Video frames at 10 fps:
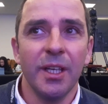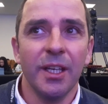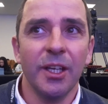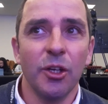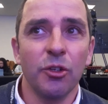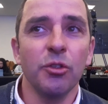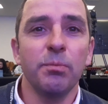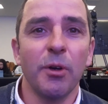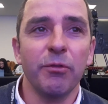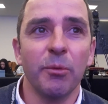a good
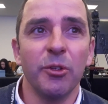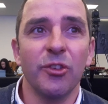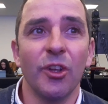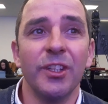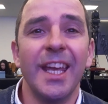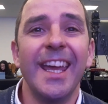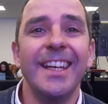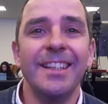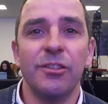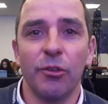performance on
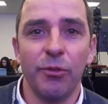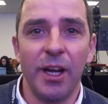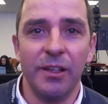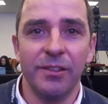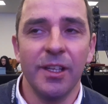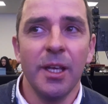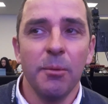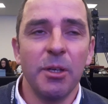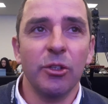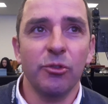any surface,
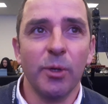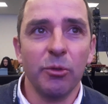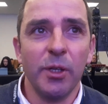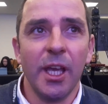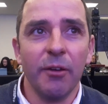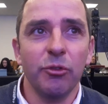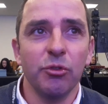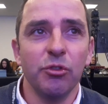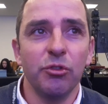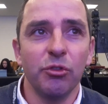because what we have
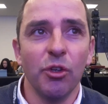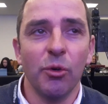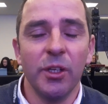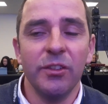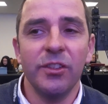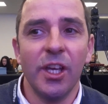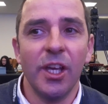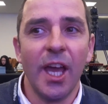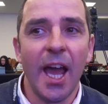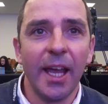to know is
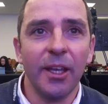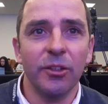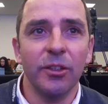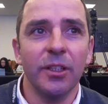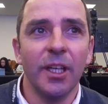the iron